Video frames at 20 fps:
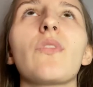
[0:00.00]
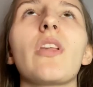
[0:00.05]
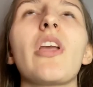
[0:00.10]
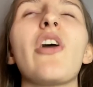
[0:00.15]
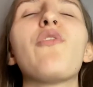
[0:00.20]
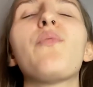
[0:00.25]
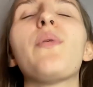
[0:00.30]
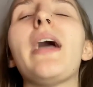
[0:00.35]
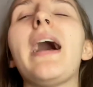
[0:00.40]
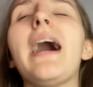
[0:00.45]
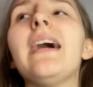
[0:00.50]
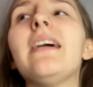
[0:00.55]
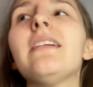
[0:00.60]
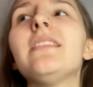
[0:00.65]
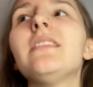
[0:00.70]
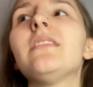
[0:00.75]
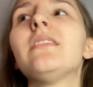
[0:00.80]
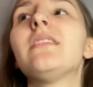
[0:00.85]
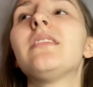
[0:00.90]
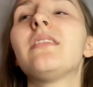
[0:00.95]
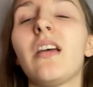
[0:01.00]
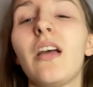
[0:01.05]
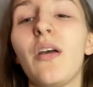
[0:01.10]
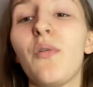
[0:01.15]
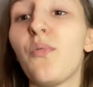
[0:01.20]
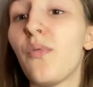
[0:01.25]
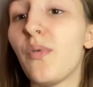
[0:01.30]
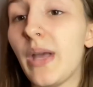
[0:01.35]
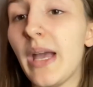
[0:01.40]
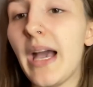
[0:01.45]
we
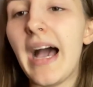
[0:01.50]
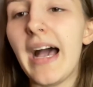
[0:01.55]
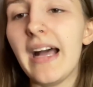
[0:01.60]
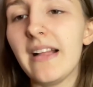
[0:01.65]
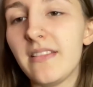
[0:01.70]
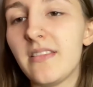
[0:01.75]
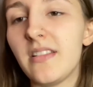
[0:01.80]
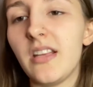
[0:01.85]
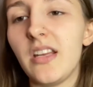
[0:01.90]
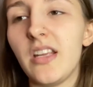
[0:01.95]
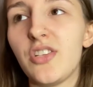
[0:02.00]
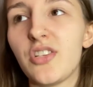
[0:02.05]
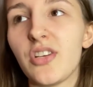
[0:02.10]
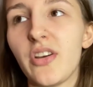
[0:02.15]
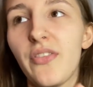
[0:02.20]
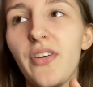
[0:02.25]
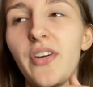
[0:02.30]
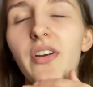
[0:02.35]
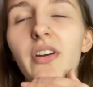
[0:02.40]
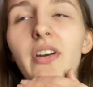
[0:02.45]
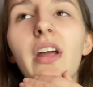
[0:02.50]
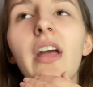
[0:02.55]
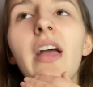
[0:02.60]
had seen each other,